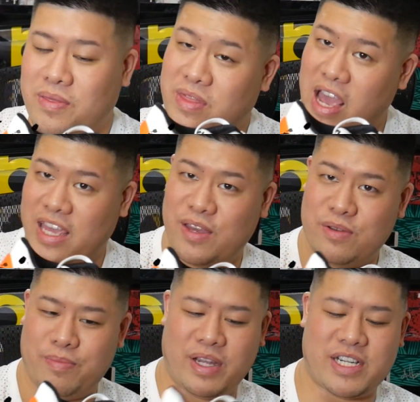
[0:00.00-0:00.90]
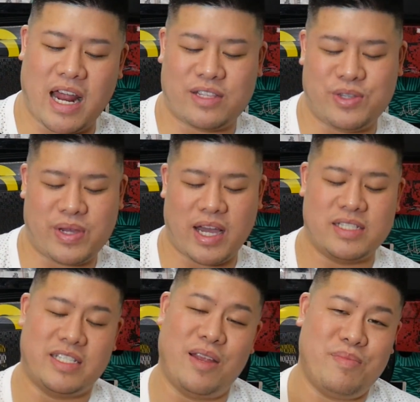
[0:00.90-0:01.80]
thank you, big shout out to you
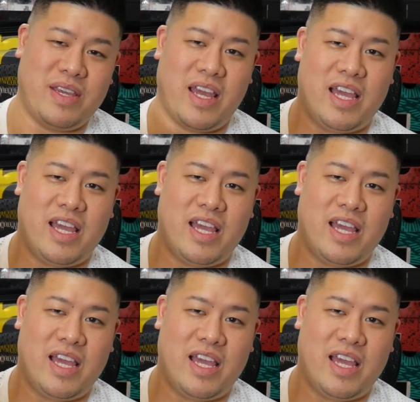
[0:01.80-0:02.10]
guys, sent me